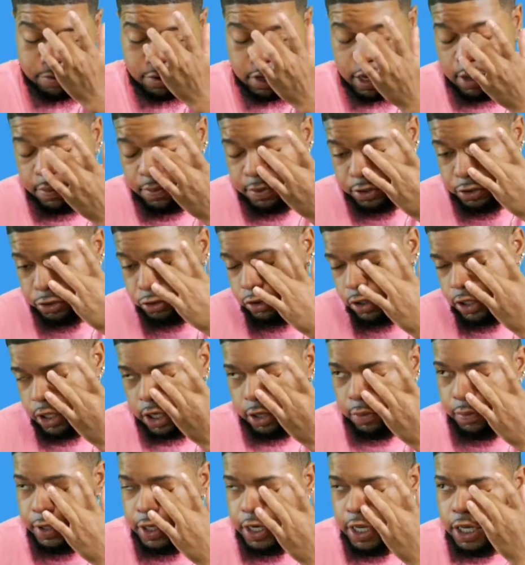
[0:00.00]
I've been drinking.
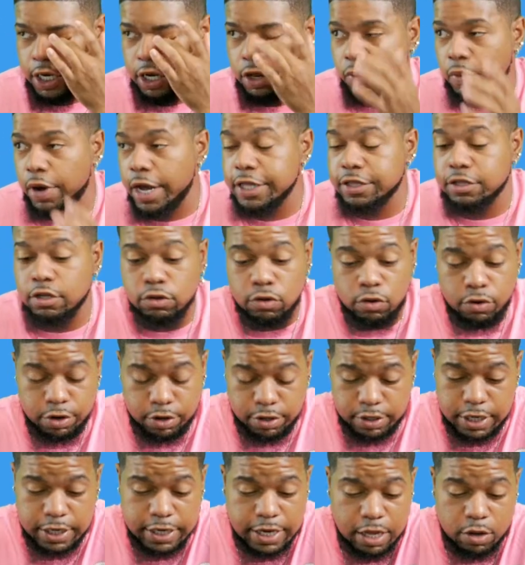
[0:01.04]
But anyway, the lawyer
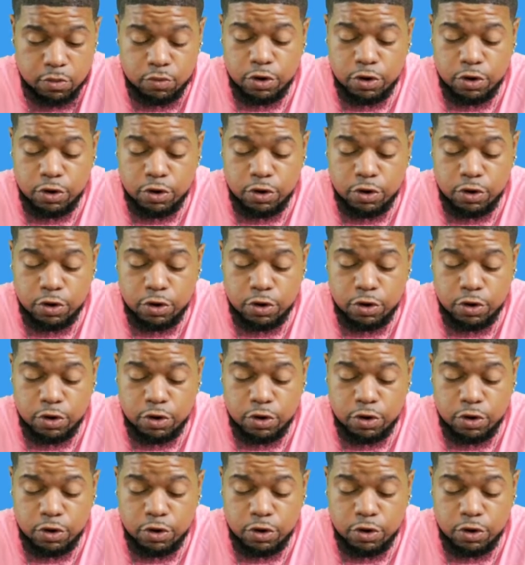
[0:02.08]
that ain't